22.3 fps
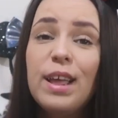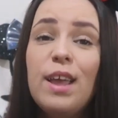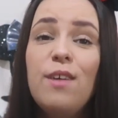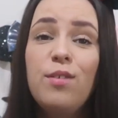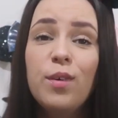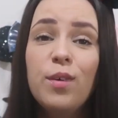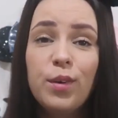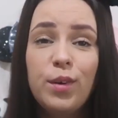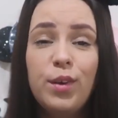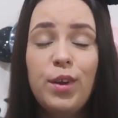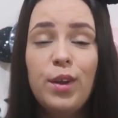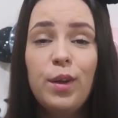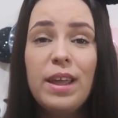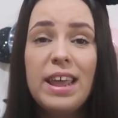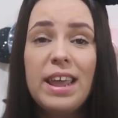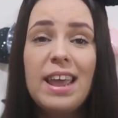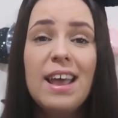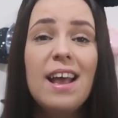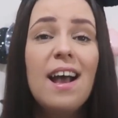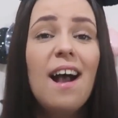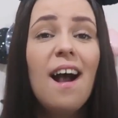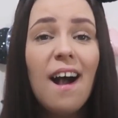If you're new
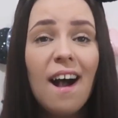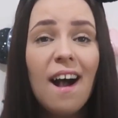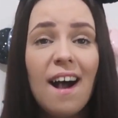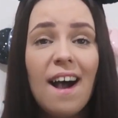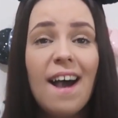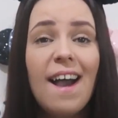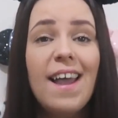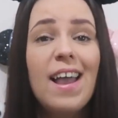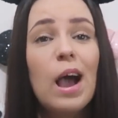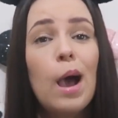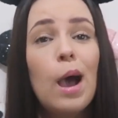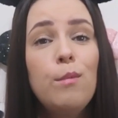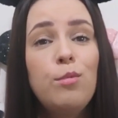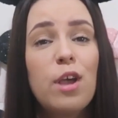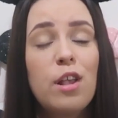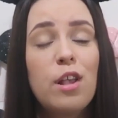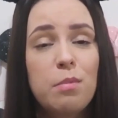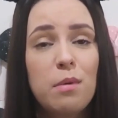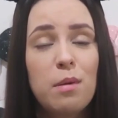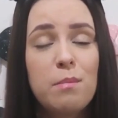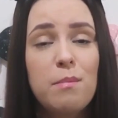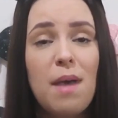here, hi, I'm
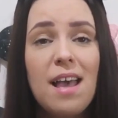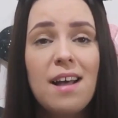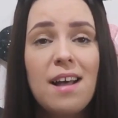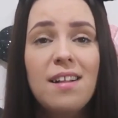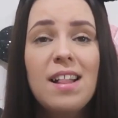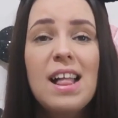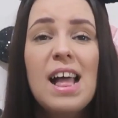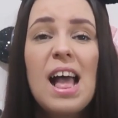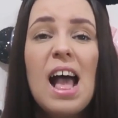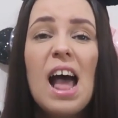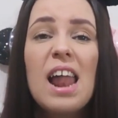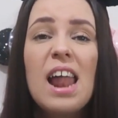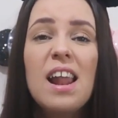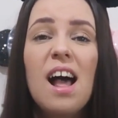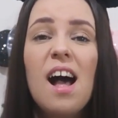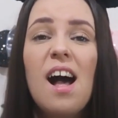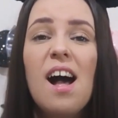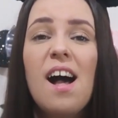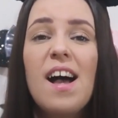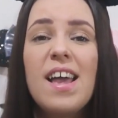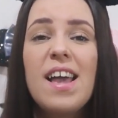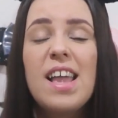Jess McMail and
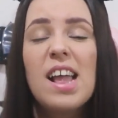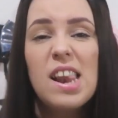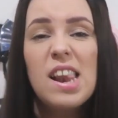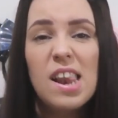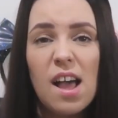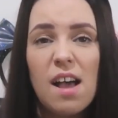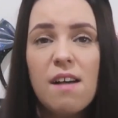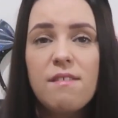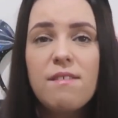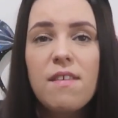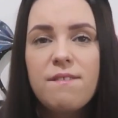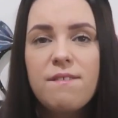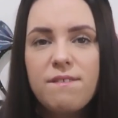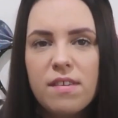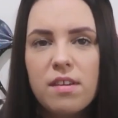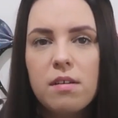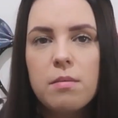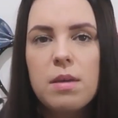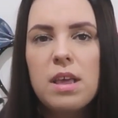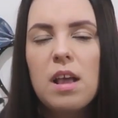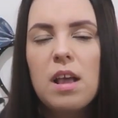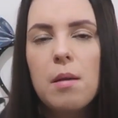I love
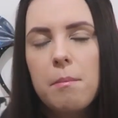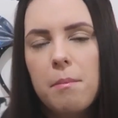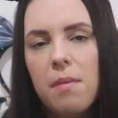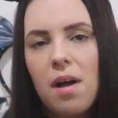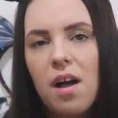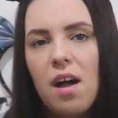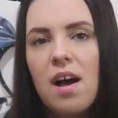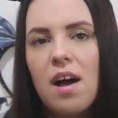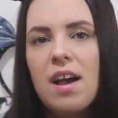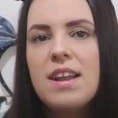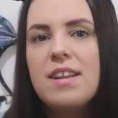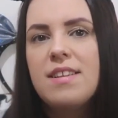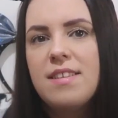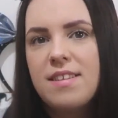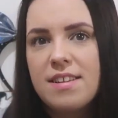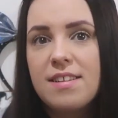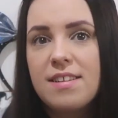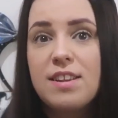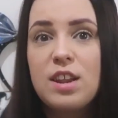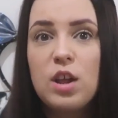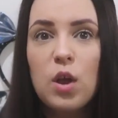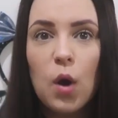filming my
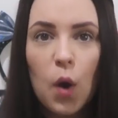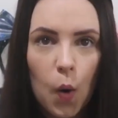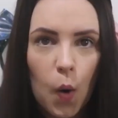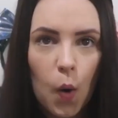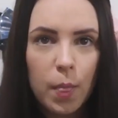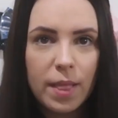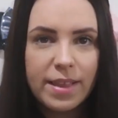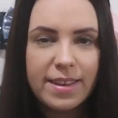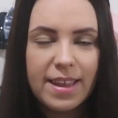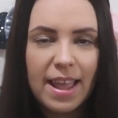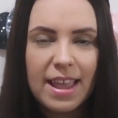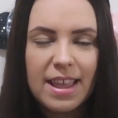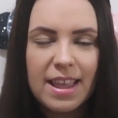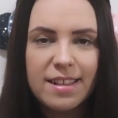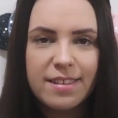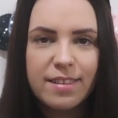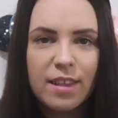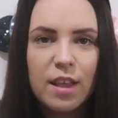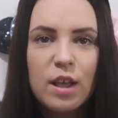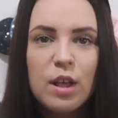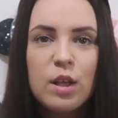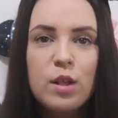Disney
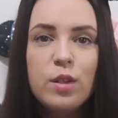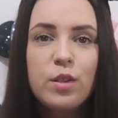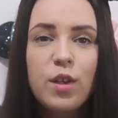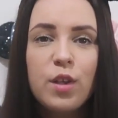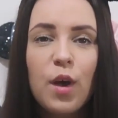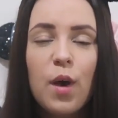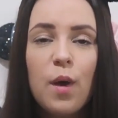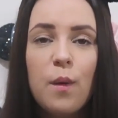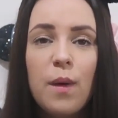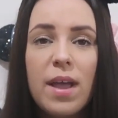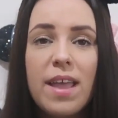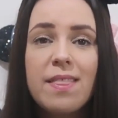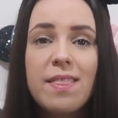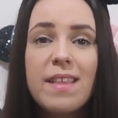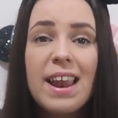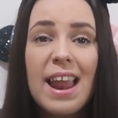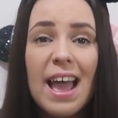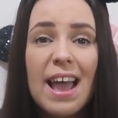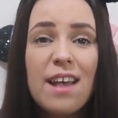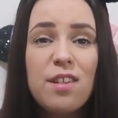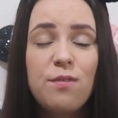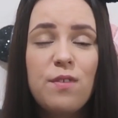holidays. So in the
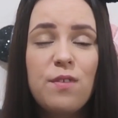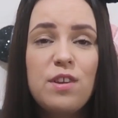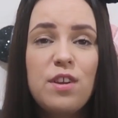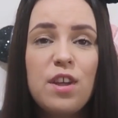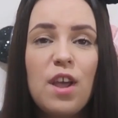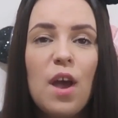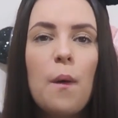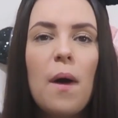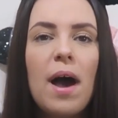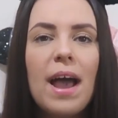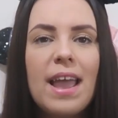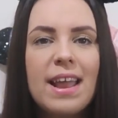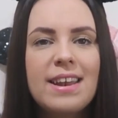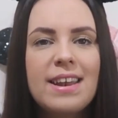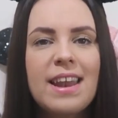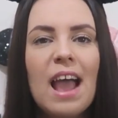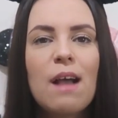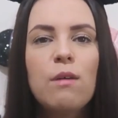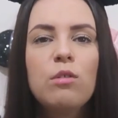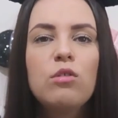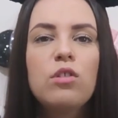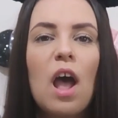last video I
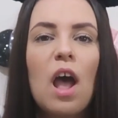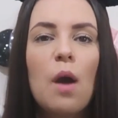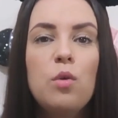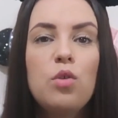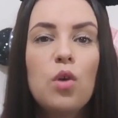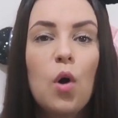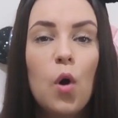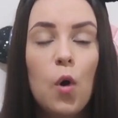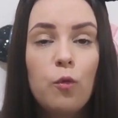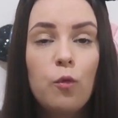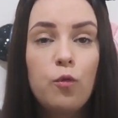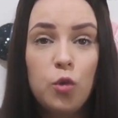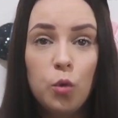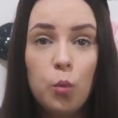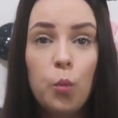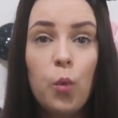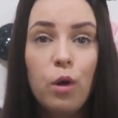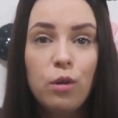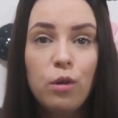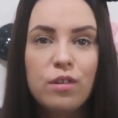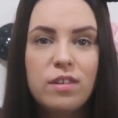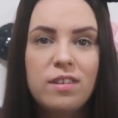announced I was off to
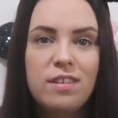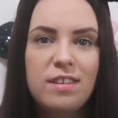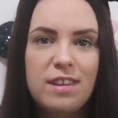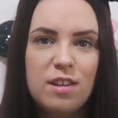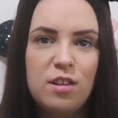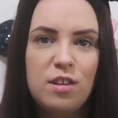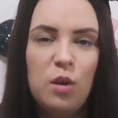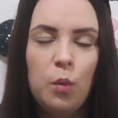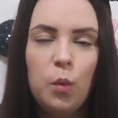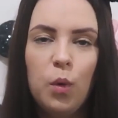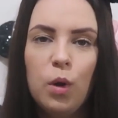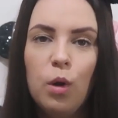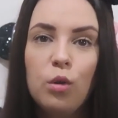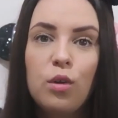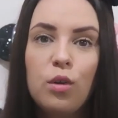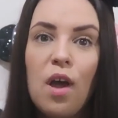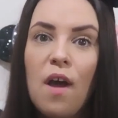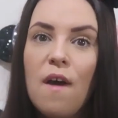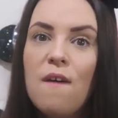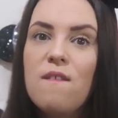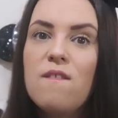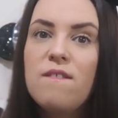Walt Disney World
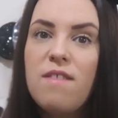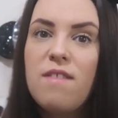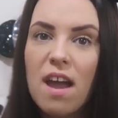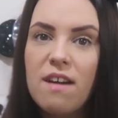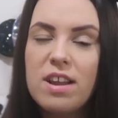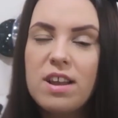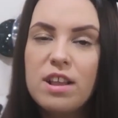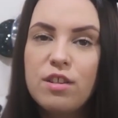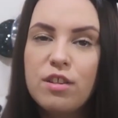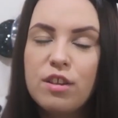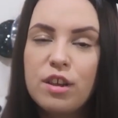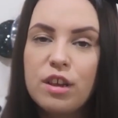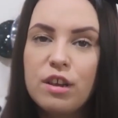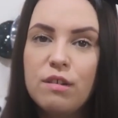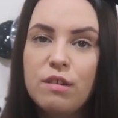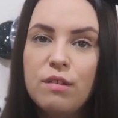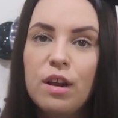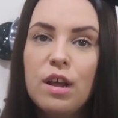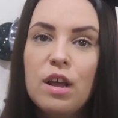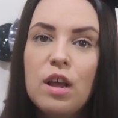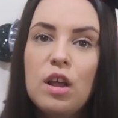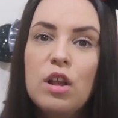very
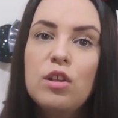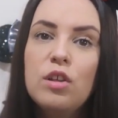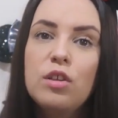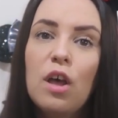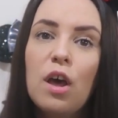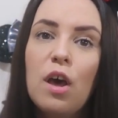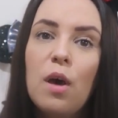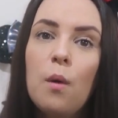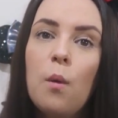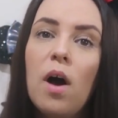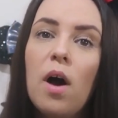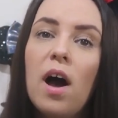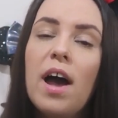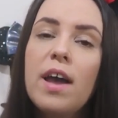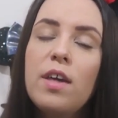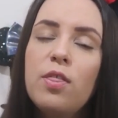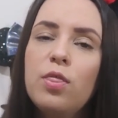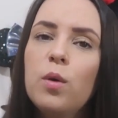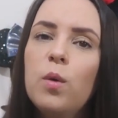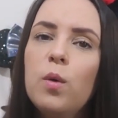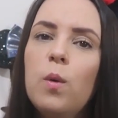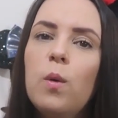soon. So I
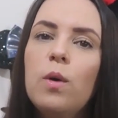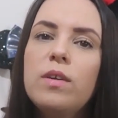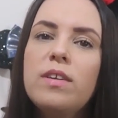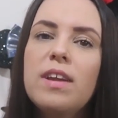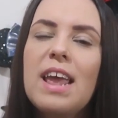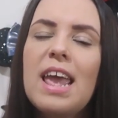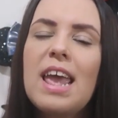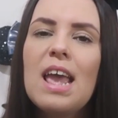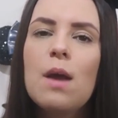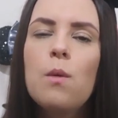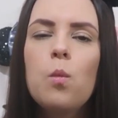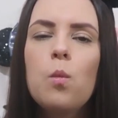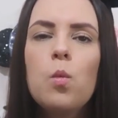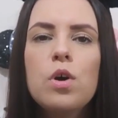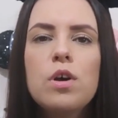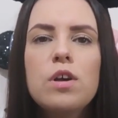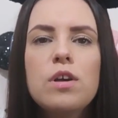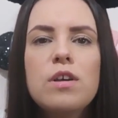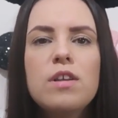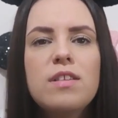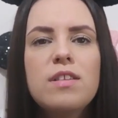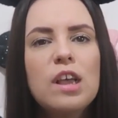thought it
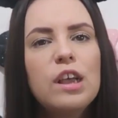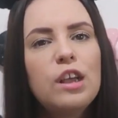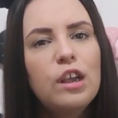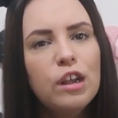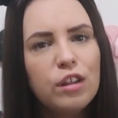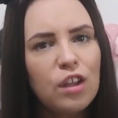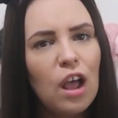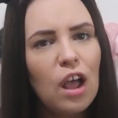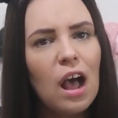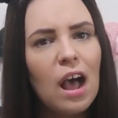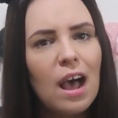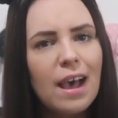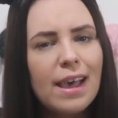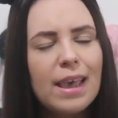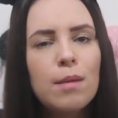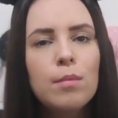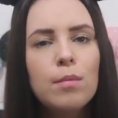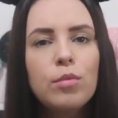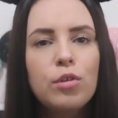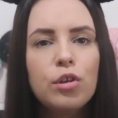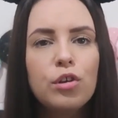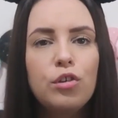was a good
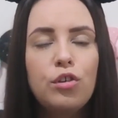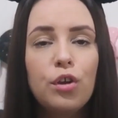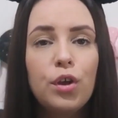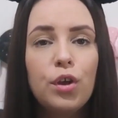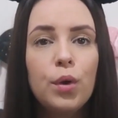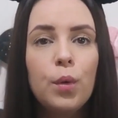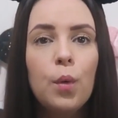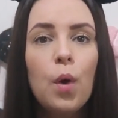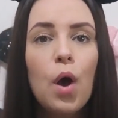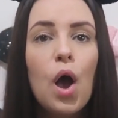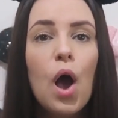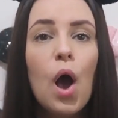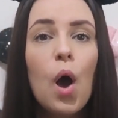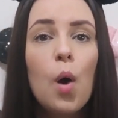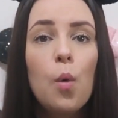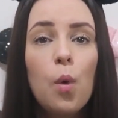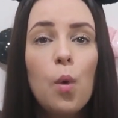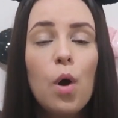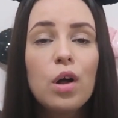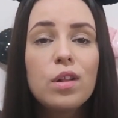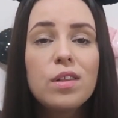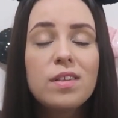time to do a
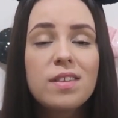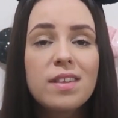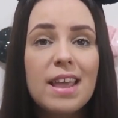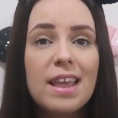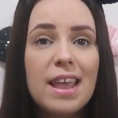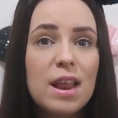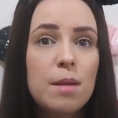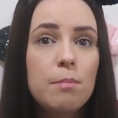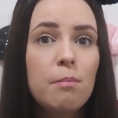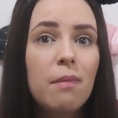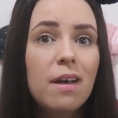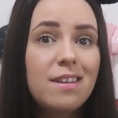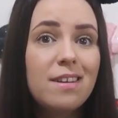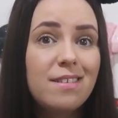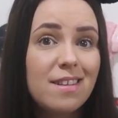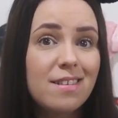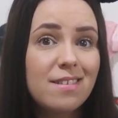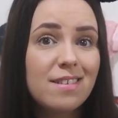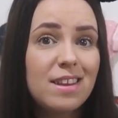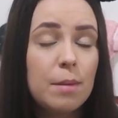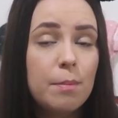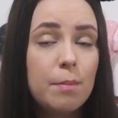what's in my
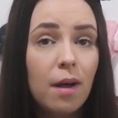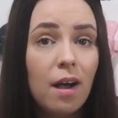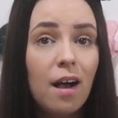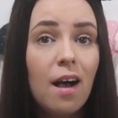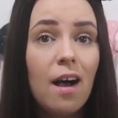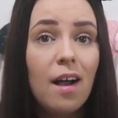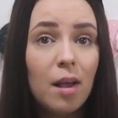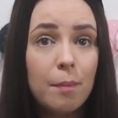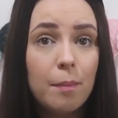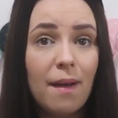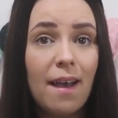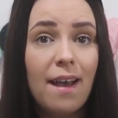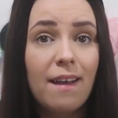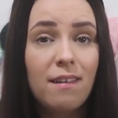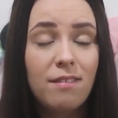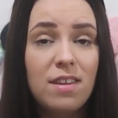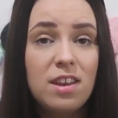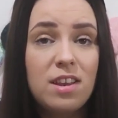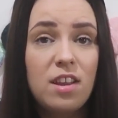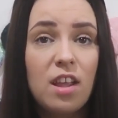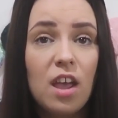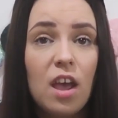Disney park bag
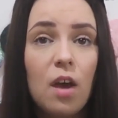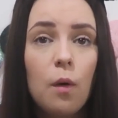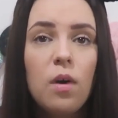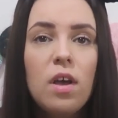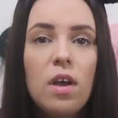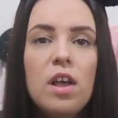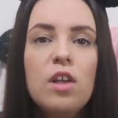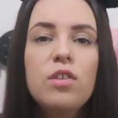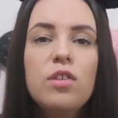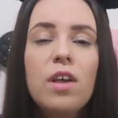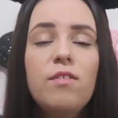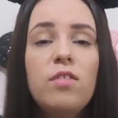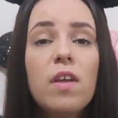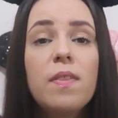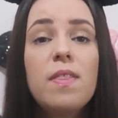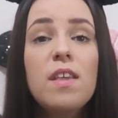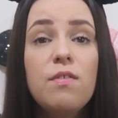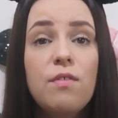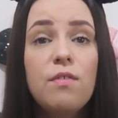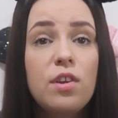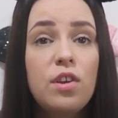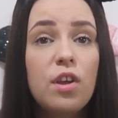video. So I've done
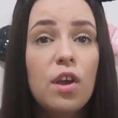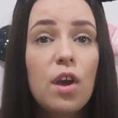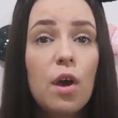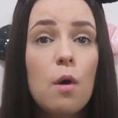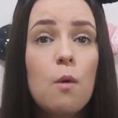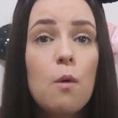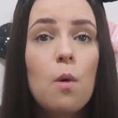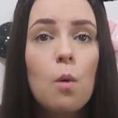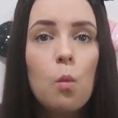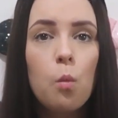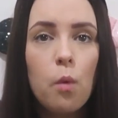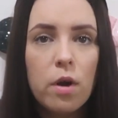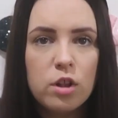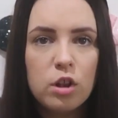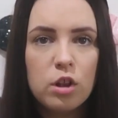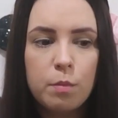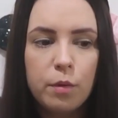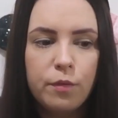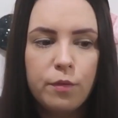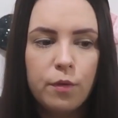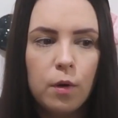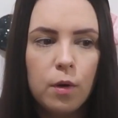this video once
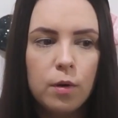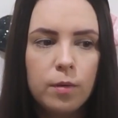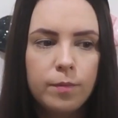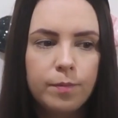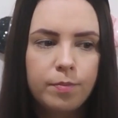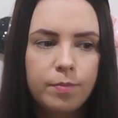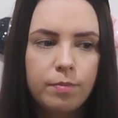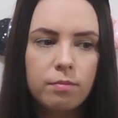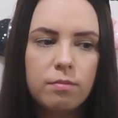before.